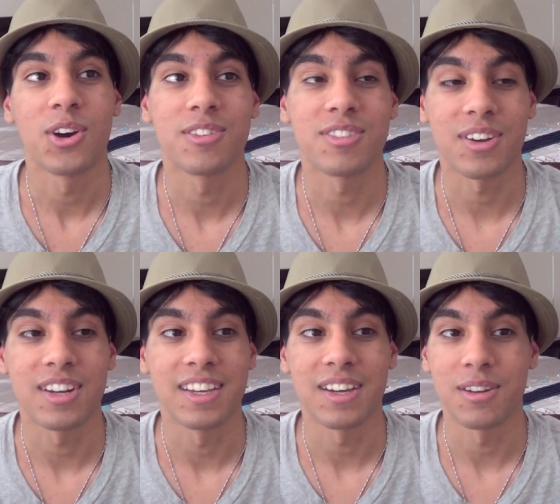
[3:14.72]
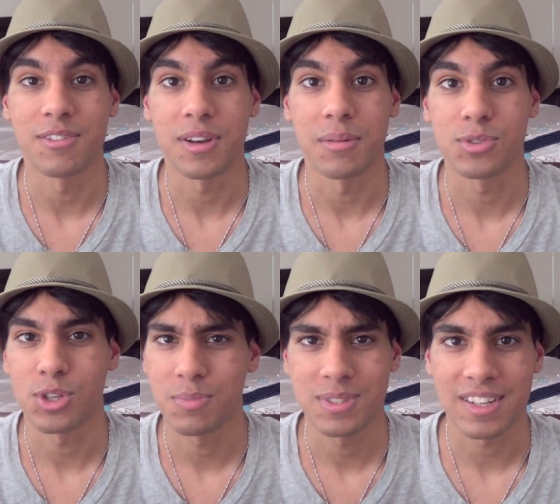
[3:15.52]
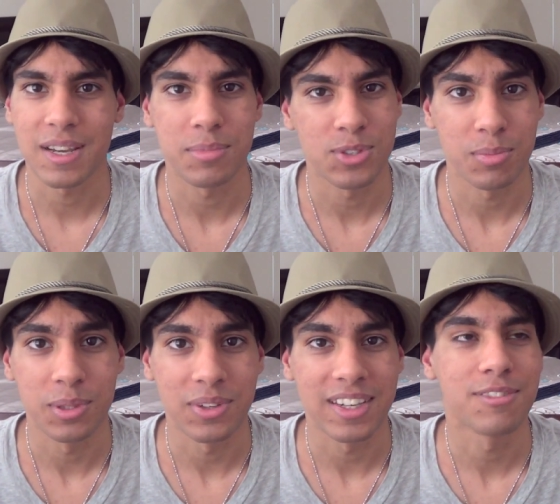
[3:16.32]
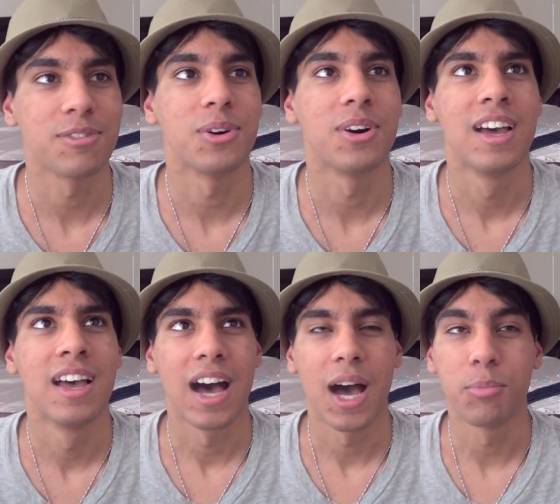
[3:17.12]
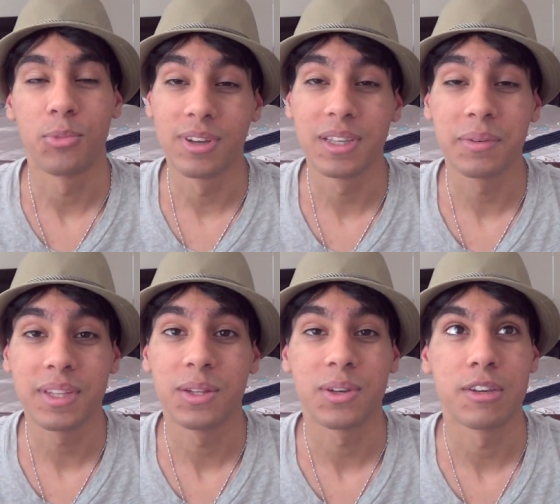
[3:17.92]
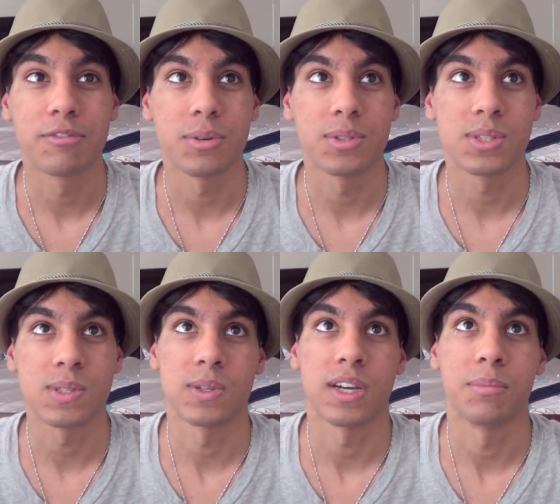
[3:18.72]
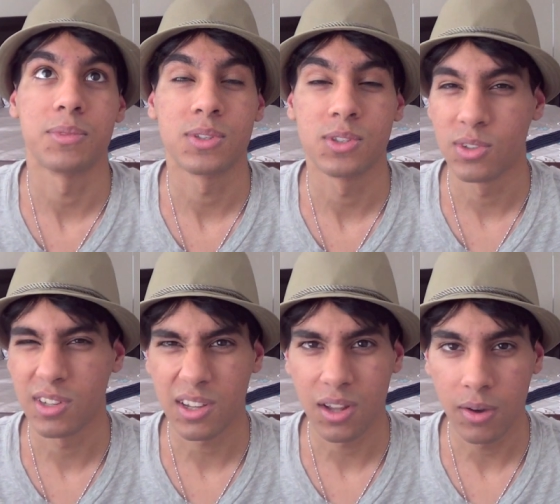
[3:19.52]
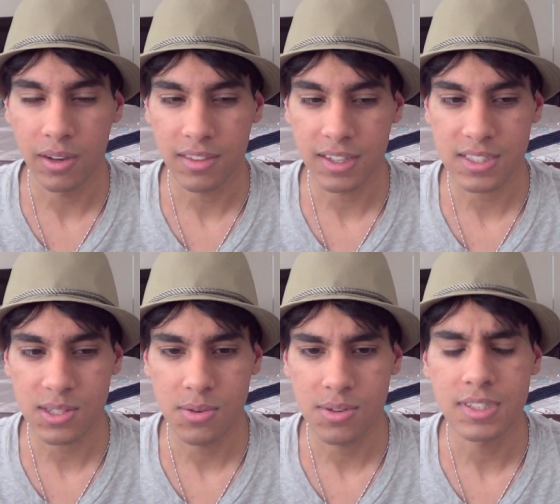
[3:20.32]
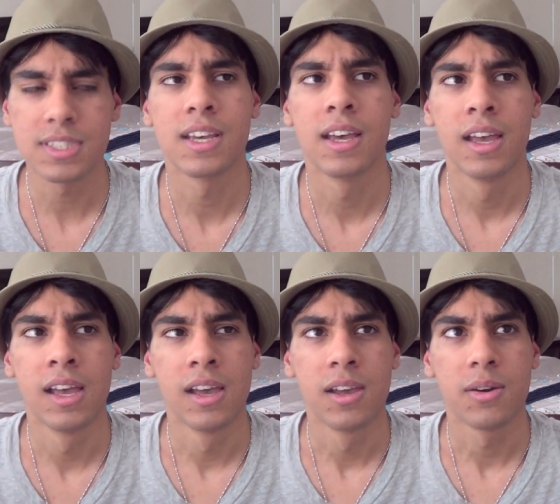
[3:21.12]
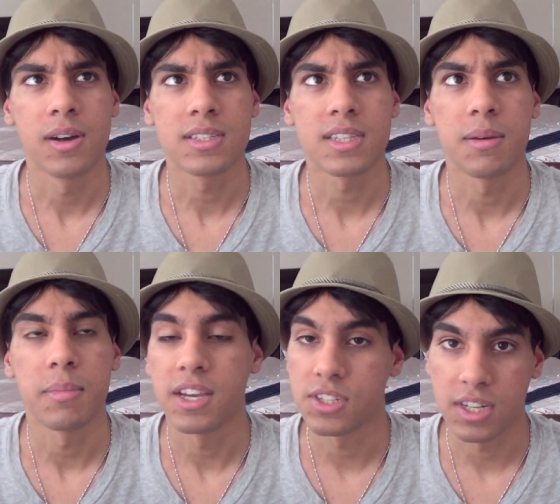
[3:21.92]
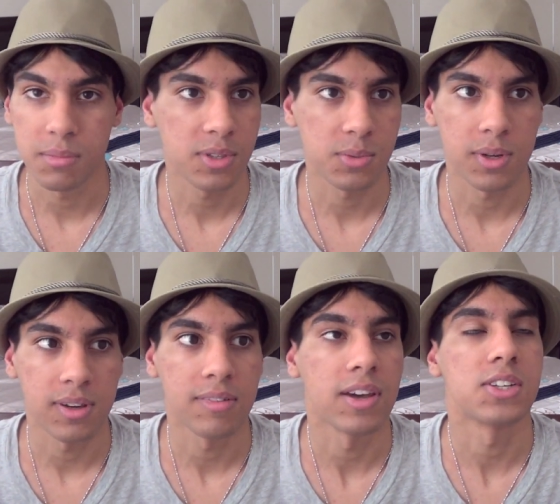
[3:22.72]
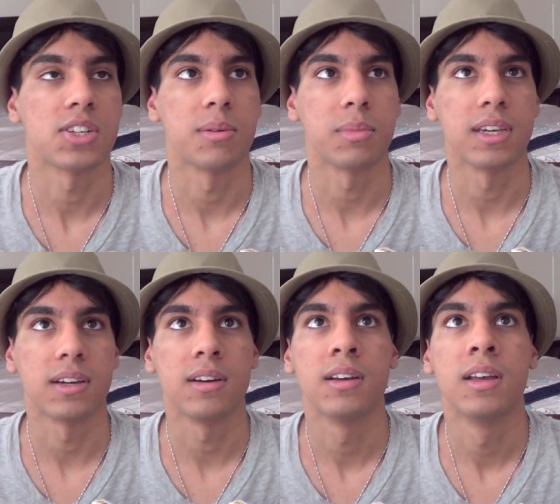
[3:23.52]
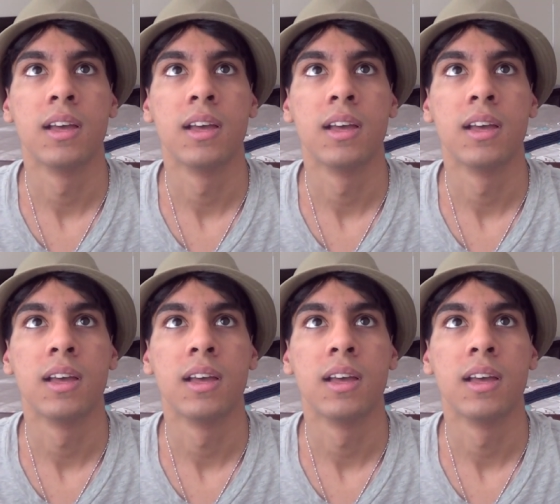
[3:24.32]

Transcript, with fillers: or if there are any kind of um, shops that I should be looking for. I'm really, really looking forward to um, Uniqlo, I think it's called. Well, else? Um, H&M, because we don't have H&M here.